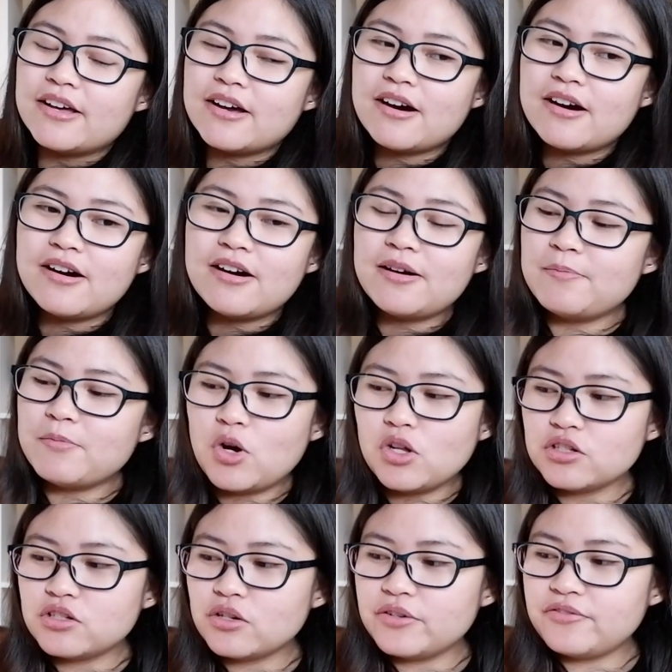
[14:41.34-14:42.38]

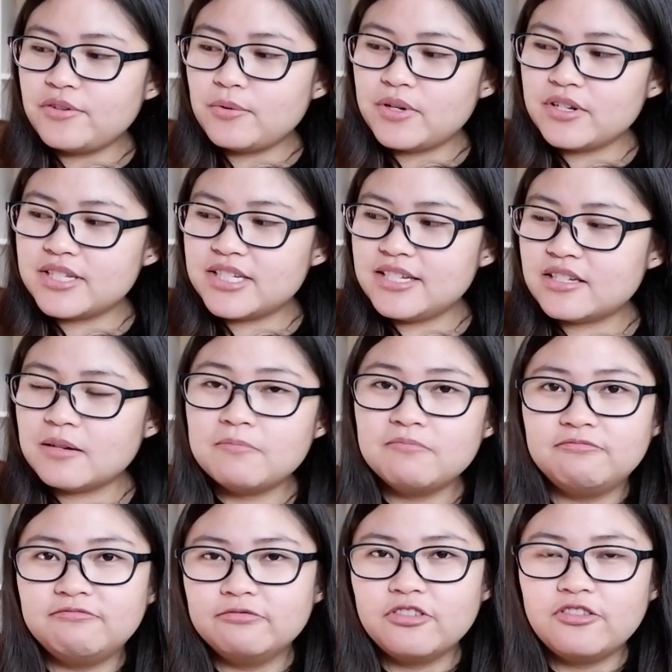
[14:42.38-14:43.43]
Also, if you want to see
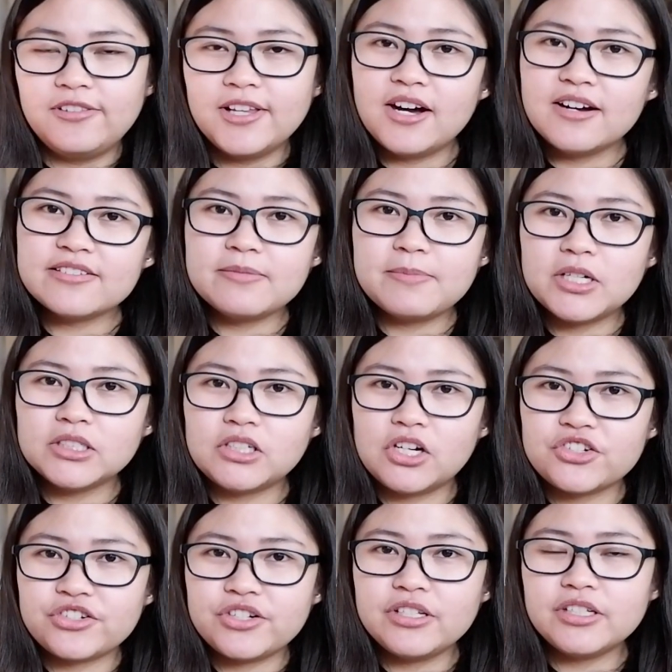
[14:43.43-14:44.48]
some vlogs about
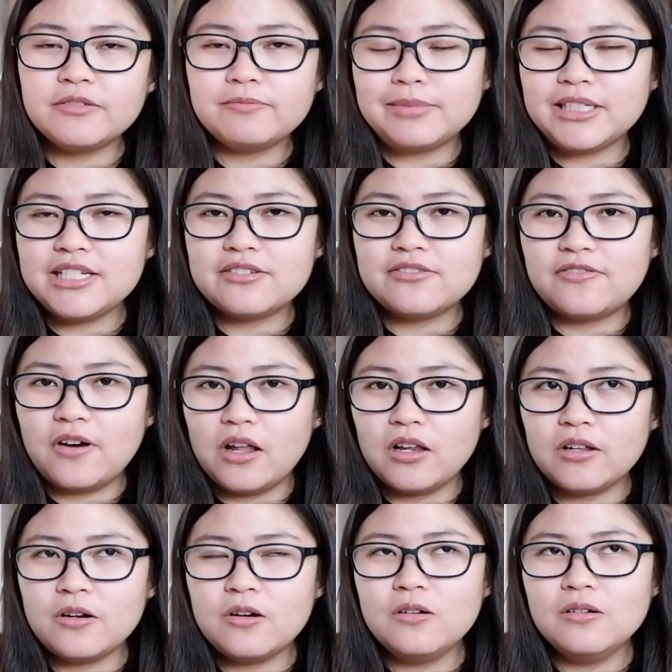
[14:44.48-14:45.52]
Austria, then please
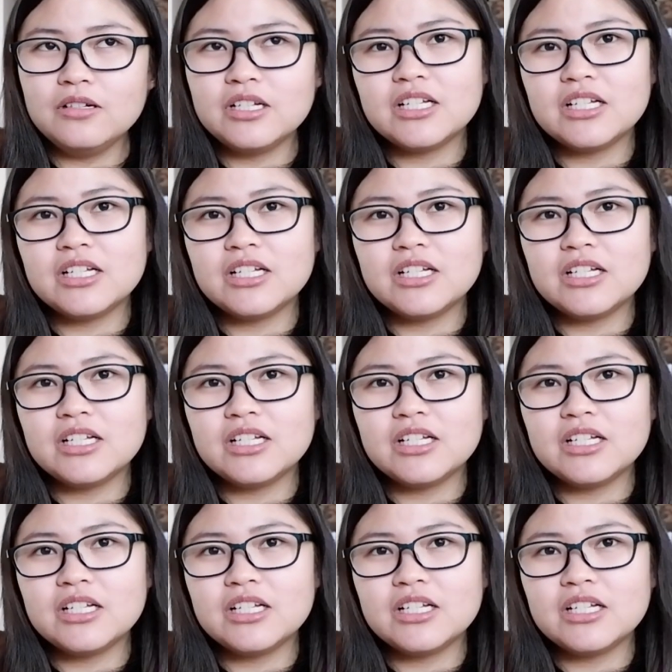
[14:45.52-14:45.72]
follow.